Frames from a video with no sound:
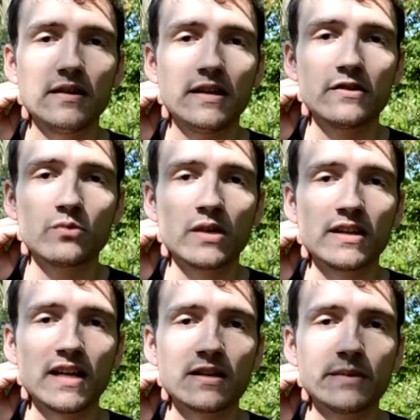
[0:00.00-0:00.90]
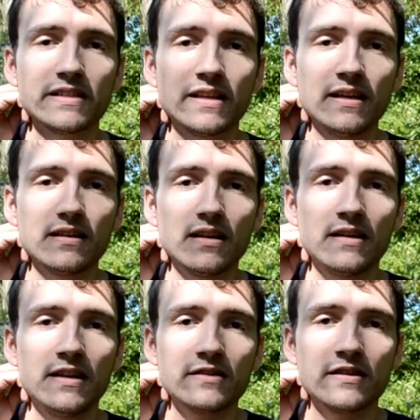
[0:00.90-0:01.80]
Here's one attachment site, and
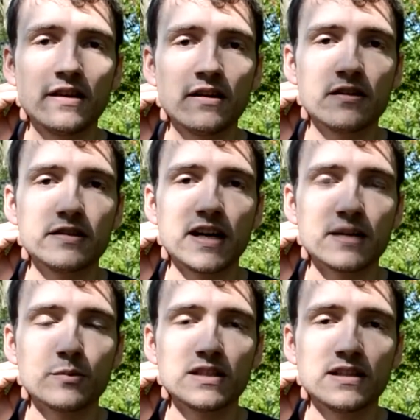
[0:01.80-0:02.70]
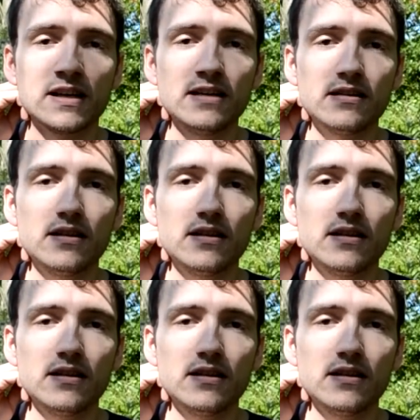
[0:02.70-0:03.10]
here's the other attachment site.